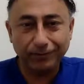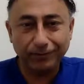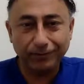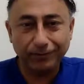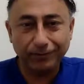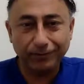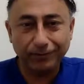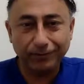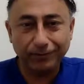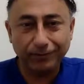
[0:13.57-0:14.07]

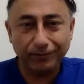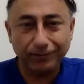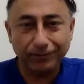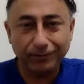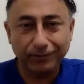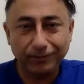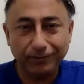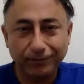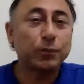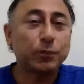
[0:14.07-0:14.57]
Today I'm going
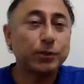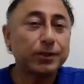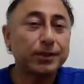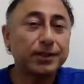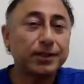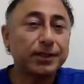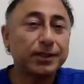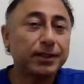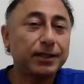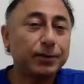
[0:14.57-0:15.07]
to talk
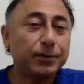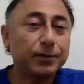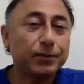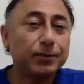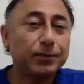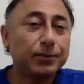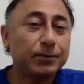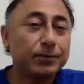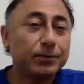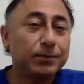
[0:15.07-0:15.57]
about
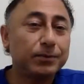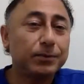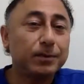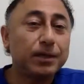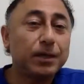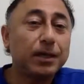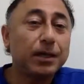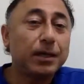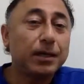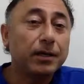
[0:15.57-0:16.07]
bonus
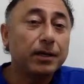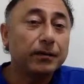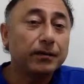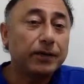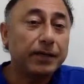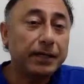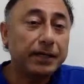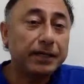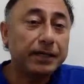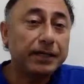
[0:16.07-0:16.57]
and what's the
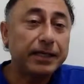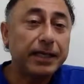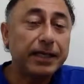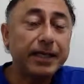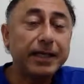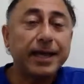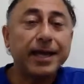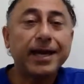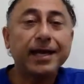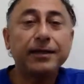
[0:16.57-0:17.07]
new
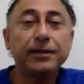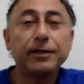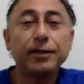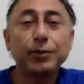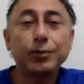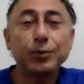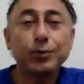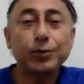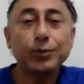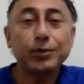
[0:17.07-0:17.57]

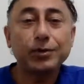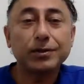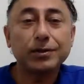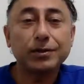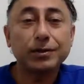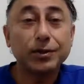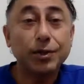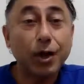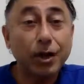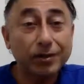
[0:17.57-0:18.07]
thinking and
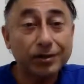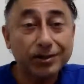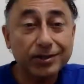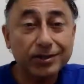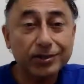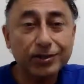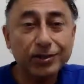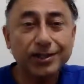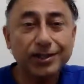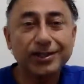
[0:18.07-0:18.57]
new
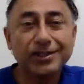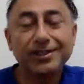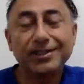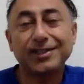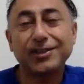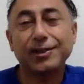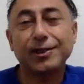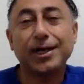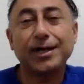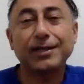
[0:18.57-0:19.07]

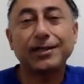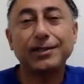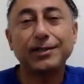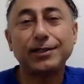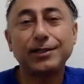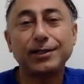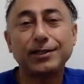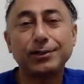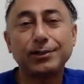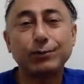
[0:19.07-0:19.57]
non-surgical
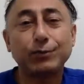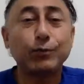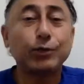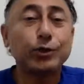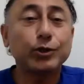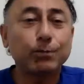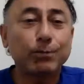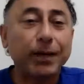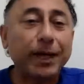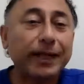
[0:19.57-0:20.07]
strategies
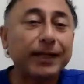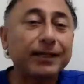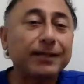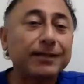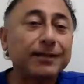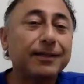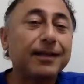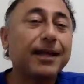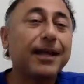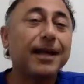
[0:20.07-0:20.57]
which
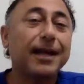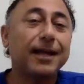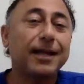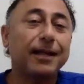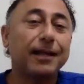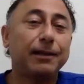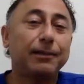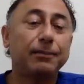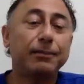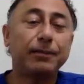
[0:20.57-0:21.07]
might
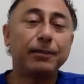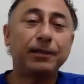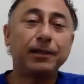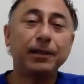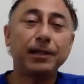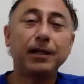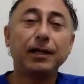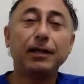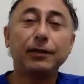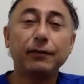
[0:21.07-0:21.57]
help
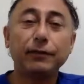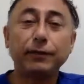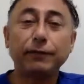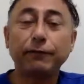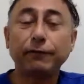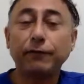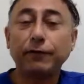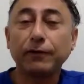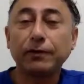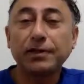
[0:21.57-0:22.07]

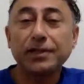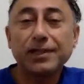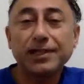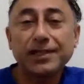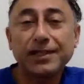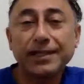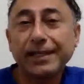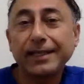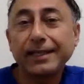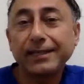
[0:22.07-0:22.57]
reverse this
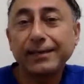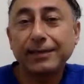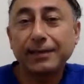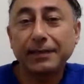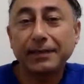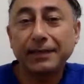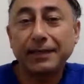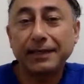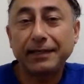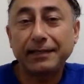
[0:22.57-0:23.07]
sickening
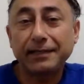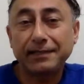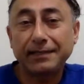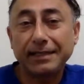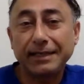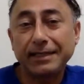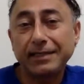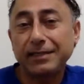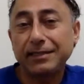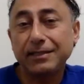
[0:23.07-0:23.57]

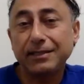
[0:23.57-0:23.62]
disease.